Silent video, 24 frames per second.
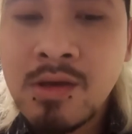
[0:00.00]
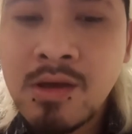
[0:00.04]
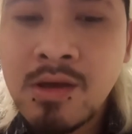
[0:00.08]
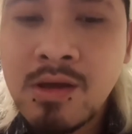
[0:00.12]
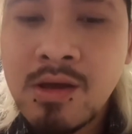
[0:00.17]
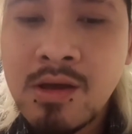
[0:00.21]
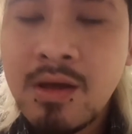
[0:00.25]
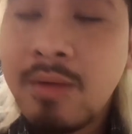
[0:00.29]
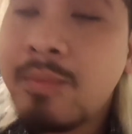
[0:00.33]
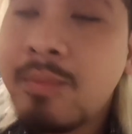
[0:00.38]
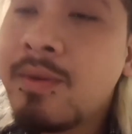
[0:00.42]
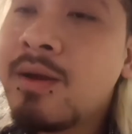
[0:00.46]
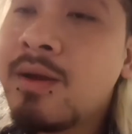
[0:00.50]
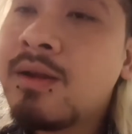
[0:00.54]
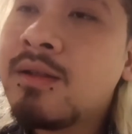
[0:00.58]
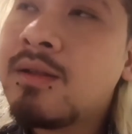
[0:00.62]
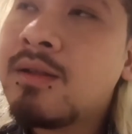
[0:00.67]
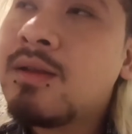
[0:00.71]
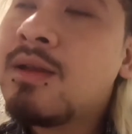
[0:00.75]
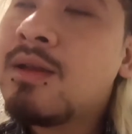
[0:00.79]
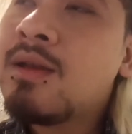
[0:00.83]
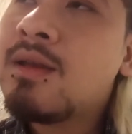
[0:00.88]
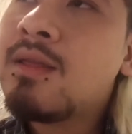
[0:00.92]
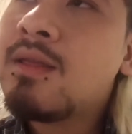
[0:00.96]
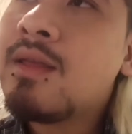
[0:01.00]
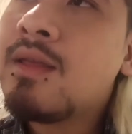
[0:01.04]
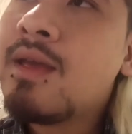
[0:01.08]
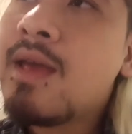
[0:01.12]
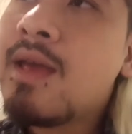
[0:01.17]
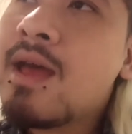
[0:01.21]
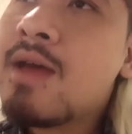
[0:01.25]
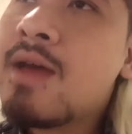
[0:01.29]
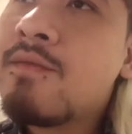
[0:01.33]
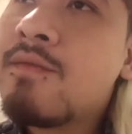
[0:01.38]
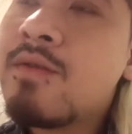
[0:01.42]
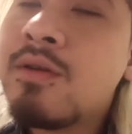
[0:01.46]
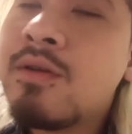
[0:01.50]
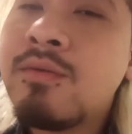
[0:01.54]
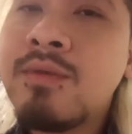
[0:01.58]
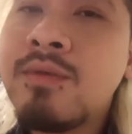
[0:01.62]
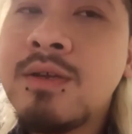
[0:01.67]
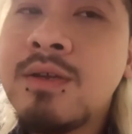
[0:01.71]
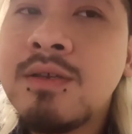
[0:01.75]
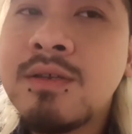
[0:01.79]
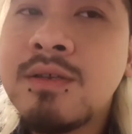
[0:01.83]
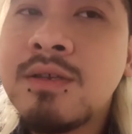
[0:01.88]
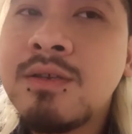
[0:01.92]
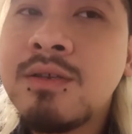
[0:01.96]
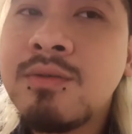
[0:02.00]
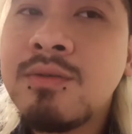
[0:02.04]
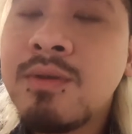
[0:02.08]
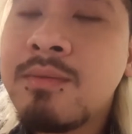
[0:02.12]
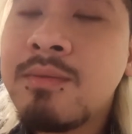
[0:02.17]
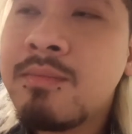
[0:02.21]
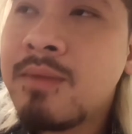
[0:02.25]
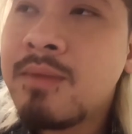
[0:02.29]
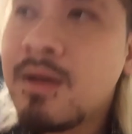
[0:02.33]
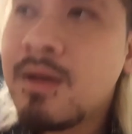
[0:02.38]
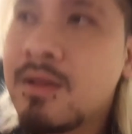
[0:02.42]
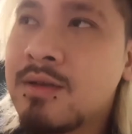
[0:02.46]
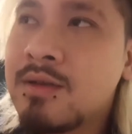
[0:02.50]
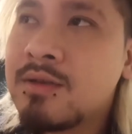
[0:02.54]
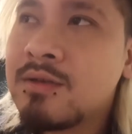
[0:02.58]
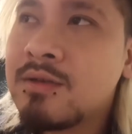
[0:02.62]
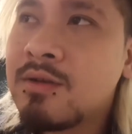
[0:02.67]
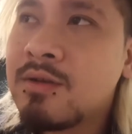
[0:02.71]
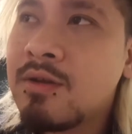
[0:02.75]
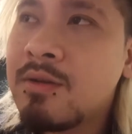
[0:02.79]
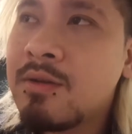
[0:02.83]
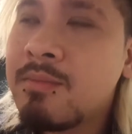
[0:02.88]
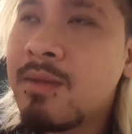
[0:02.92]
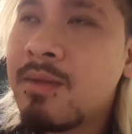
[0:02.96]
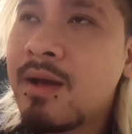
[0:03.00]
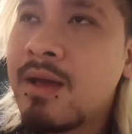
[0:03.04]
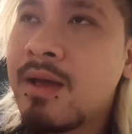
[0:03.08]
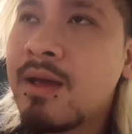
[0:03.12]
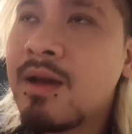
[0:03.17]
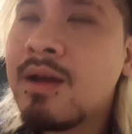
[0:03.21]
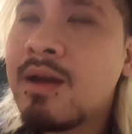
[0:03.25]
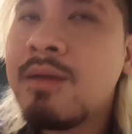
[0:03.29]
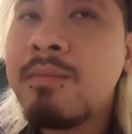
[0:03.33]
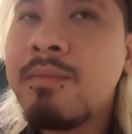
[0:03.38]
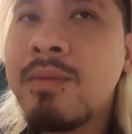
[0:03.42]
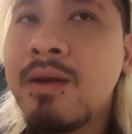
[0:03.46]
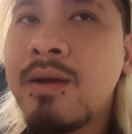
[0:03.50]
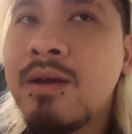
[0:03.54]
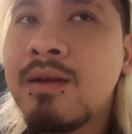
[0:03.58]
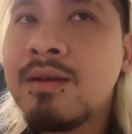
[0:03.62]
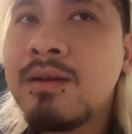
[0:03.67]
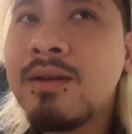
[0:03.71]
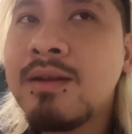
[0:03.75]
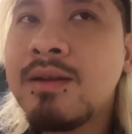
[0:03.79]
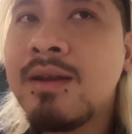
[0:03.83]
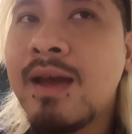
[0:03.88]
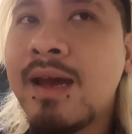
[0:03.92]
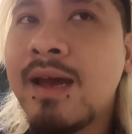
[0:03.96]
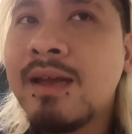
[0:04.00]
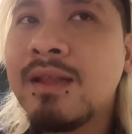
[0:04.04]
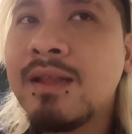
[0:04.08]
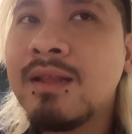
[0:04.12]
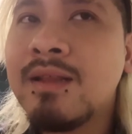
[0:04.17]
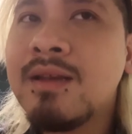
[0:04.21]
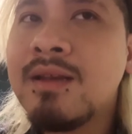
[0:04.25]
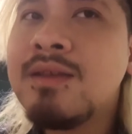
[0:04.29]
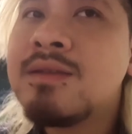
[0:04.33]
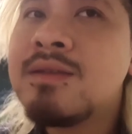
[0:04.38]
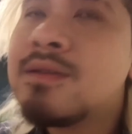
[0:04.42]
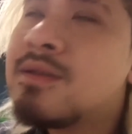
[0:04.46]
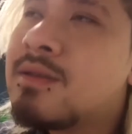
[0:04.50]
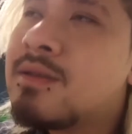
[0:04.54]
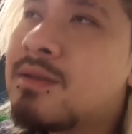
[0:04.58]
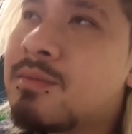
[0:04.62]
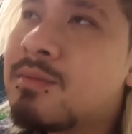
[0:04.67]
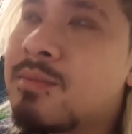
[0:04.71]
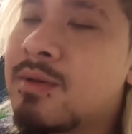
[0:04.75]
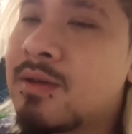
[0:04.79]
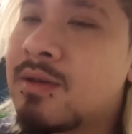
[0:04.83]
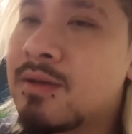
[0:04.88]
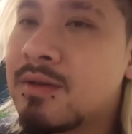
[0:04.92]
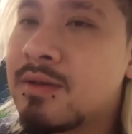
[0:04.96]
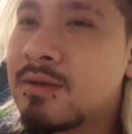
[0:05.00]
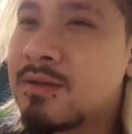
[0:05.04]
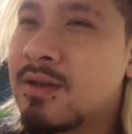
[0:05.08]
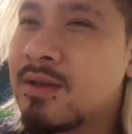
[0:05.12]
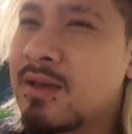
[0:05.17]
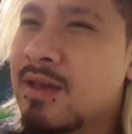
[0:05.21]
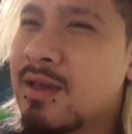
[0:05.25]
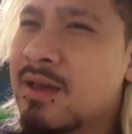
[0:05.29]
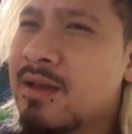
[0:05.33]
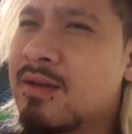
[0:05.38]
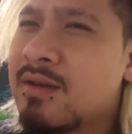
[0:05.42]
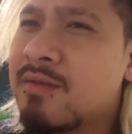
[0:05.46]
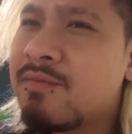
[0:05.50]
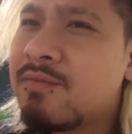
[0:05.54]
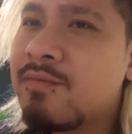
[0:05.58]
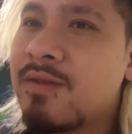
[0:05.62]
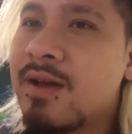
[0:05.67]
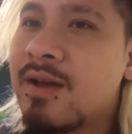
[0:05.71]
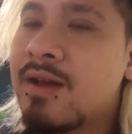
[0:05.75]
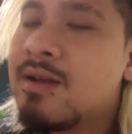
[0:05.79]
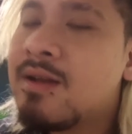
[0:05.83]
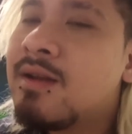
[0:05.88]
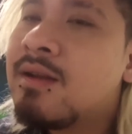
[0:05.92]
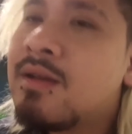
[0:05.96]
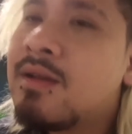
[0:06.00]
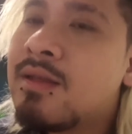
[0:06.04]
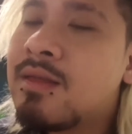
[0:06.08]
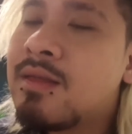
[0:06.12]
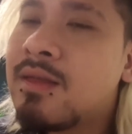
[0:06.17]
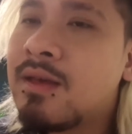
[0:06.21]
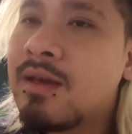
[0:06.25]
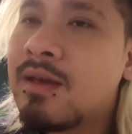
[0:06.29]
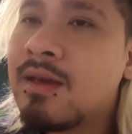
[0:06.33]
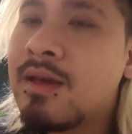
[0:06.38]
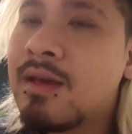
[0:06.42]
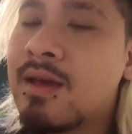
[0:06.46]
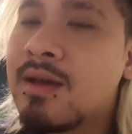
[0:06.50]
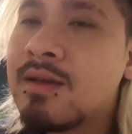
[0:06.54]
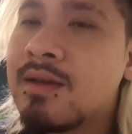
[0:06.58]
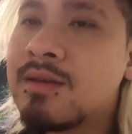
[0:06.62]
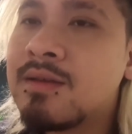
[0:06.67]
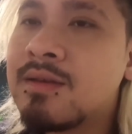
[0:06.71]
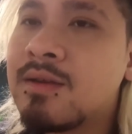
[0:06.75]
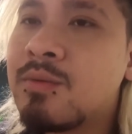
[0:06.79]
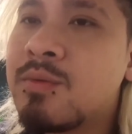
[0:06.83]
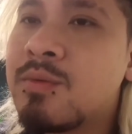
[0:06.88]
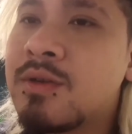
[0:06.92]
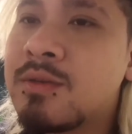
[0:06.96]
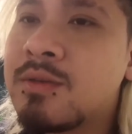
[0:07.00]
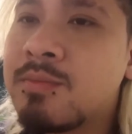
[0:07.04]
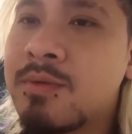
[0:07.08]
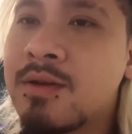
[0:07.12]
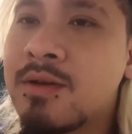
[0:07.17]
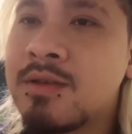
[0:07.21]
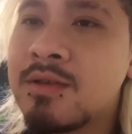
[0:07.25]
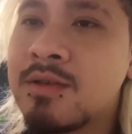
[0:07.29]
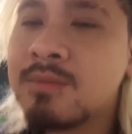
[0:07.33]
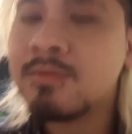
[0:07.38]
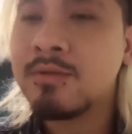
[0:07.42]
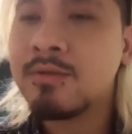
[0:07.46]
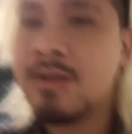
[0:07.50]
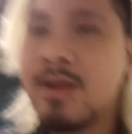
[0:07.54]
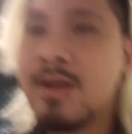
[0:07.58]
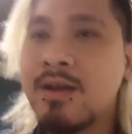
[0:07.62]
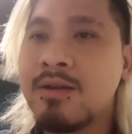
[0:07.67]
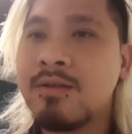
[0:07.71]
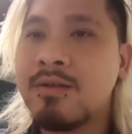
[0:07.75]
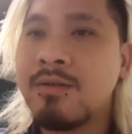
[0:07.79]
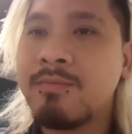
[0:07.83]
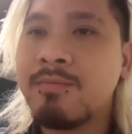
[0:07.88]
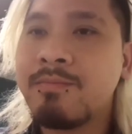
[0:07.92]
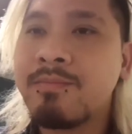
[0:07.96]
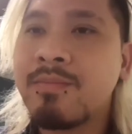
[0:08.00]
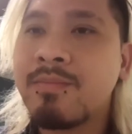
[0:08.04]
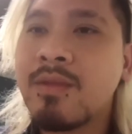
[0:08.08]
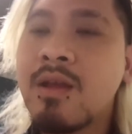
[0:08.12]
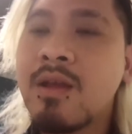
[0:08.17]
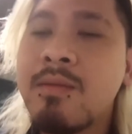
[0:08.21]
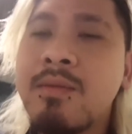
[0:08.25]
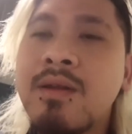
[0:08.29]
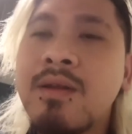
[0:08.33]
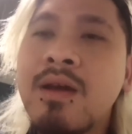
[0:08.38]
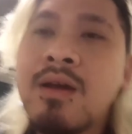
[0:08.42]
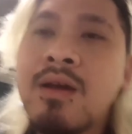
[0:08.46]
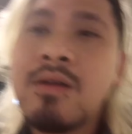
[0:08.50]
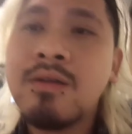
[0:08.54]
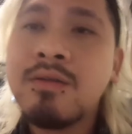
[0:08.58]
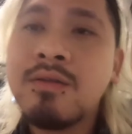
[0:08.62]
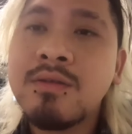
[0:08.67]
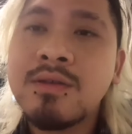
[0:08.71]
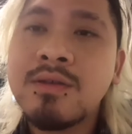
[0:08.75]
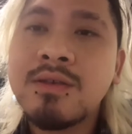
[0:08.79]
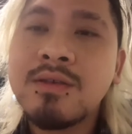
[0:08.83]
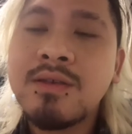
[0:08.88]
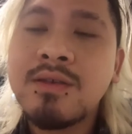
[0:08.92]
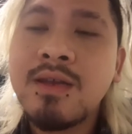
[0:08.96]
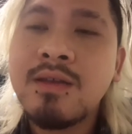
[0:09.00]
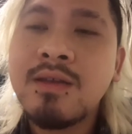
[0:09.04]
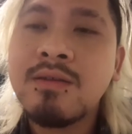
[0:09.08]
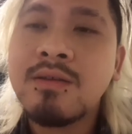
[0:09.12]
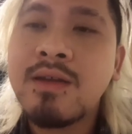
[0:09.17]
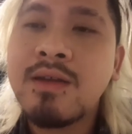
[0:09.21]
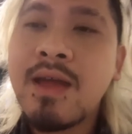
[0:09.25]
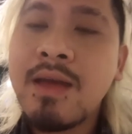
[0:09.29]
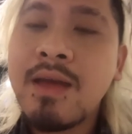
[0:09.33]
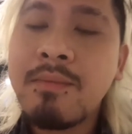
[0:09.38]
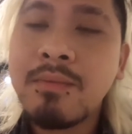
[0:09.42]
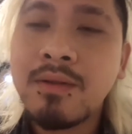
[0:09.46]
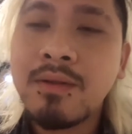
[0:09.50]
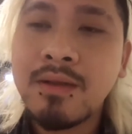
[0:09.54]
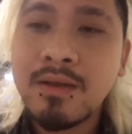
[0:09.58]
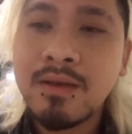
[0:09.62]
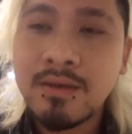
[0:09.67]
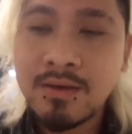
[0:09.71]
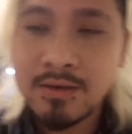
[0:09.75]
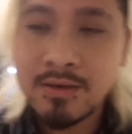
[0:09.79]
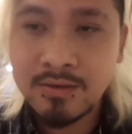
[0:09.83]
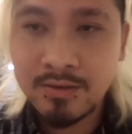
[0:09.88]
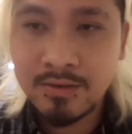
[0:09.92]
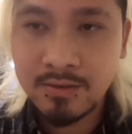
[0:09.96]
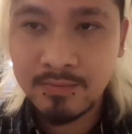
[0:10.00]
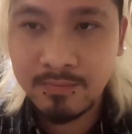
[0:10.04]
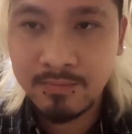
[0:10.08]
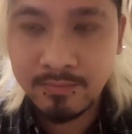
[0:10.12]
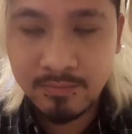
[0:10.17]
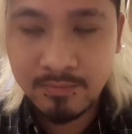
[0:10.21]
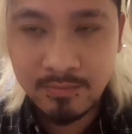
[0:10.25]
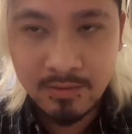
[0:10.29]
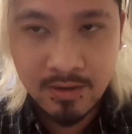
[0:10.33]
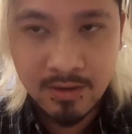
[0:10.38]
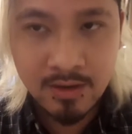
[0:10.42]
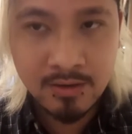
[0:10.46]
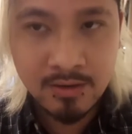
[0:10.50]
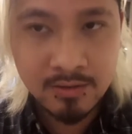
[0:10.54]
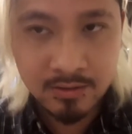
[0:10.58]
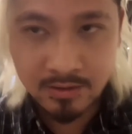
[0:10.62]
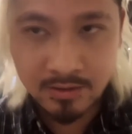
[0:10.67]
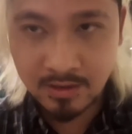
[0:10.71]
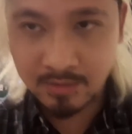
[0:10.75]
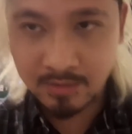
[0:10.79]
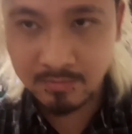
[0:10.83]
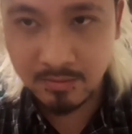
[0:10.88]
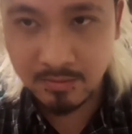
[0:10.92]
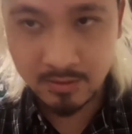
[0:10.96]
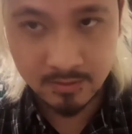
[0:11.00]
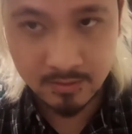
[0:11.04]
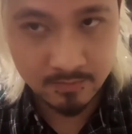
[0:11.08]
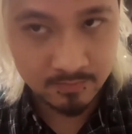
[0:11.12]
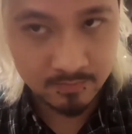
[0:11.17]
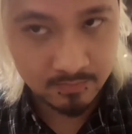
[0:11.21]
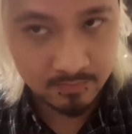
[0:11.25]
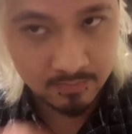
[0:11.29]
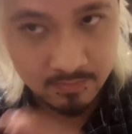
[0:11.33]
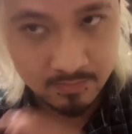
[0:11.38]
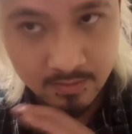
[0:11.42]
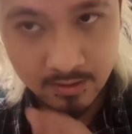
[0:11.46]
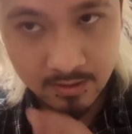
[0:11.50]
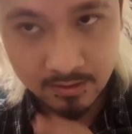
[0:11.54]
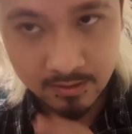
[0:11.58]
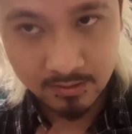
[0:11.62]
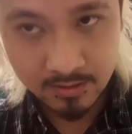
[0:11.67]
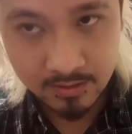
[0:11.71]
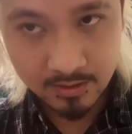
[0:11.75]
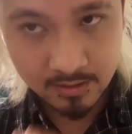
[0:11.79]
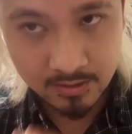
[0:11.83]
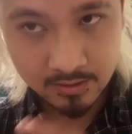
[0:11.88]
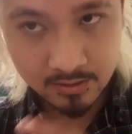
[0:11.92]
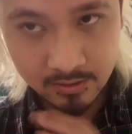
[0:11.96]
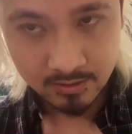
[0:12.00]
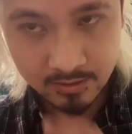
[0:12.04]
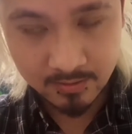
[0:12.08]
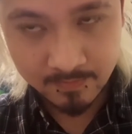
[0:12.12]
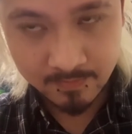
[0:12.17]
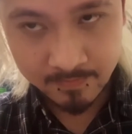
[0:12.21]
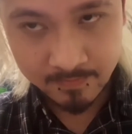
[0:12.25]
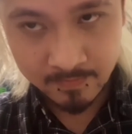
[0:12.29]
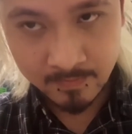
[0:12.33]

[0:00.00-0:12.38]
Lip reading: Apparently, they have a reason to embellish on my unparented adolescence because they can't find anything as a responsible adult. I mean, how do you sustain your gambling addiction and your gambling methodology?